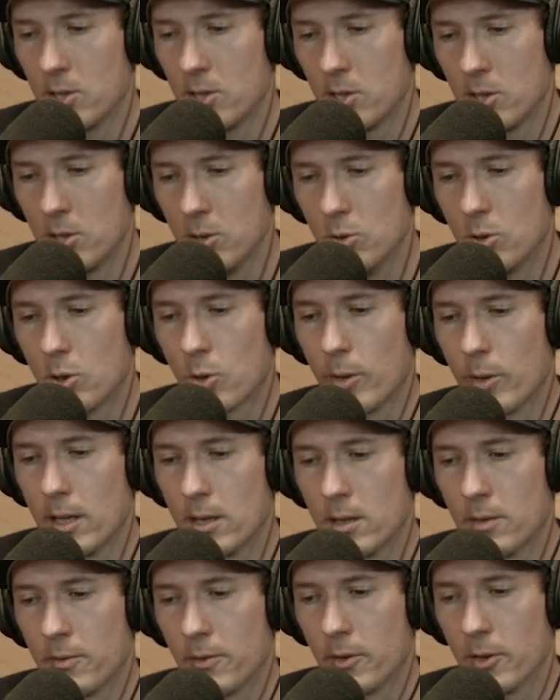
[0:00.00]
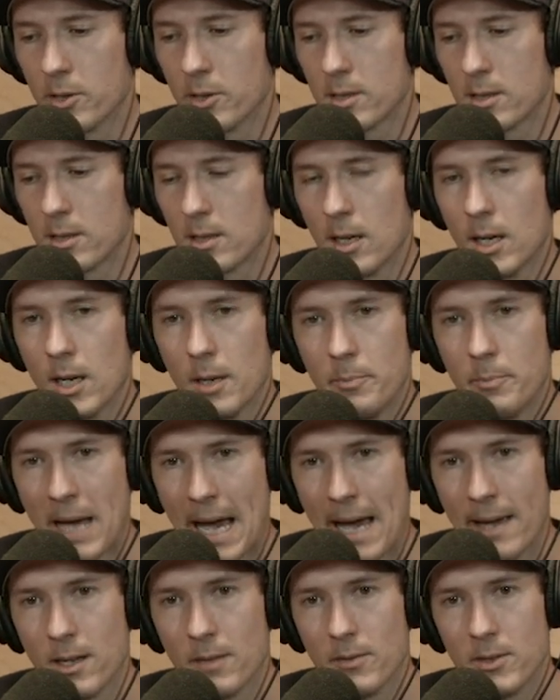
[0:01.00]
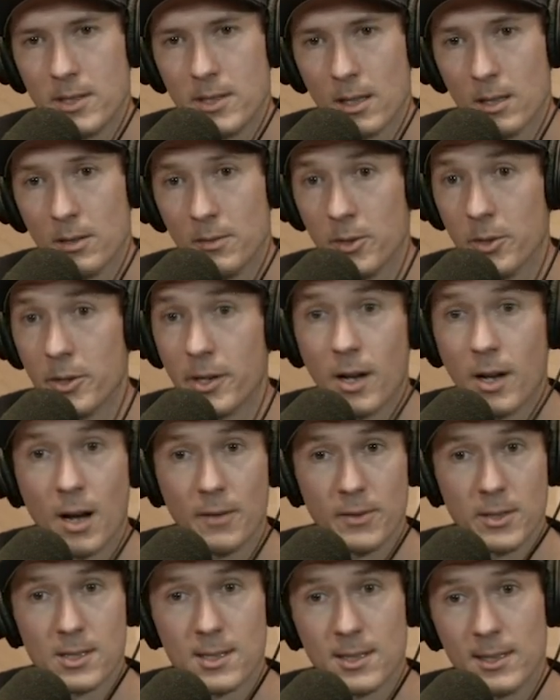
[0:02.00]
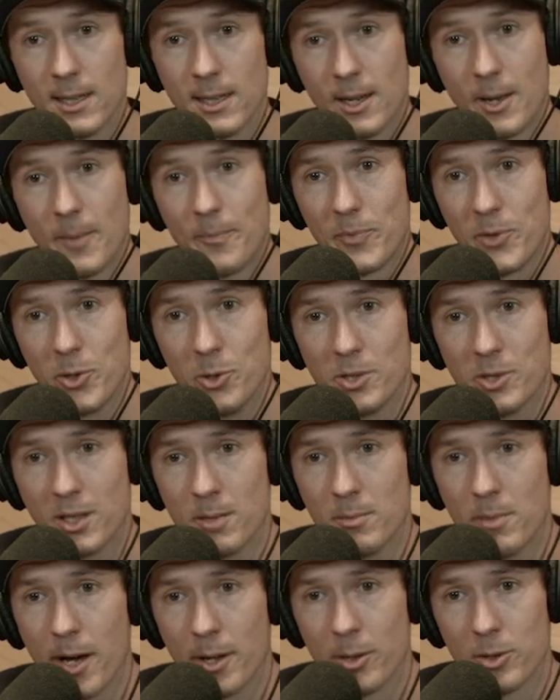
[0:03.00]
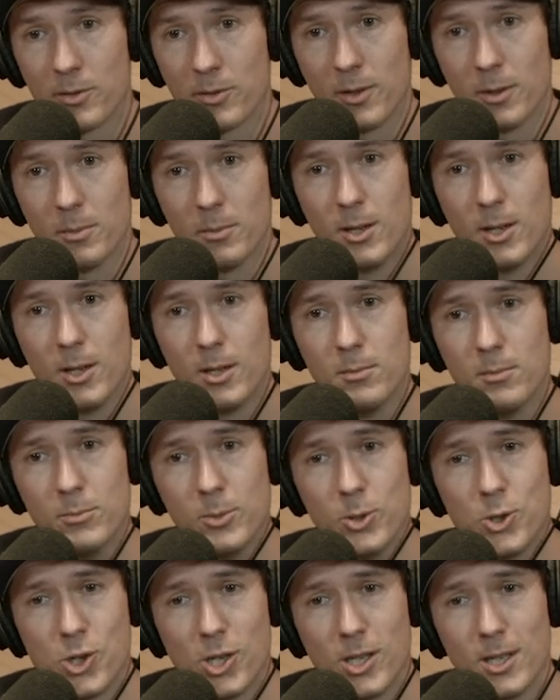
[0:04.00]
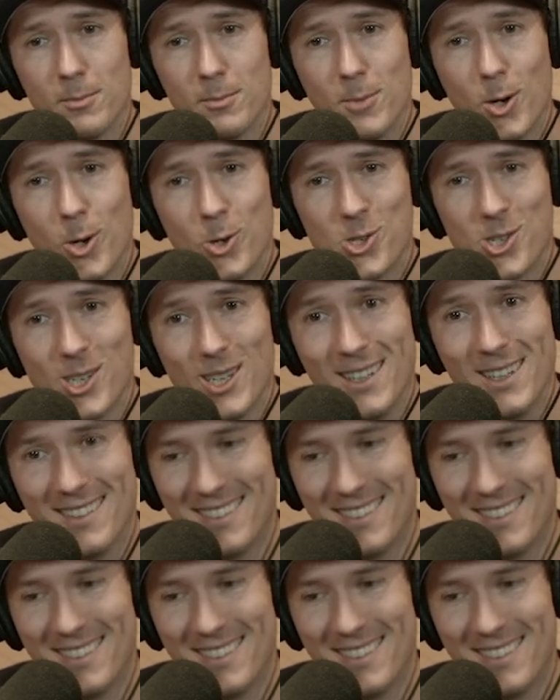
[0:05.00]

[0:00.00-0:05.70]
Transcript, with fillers: to create the first uh, patent of a telephone, and obviously using the models from Meucci and Mochi,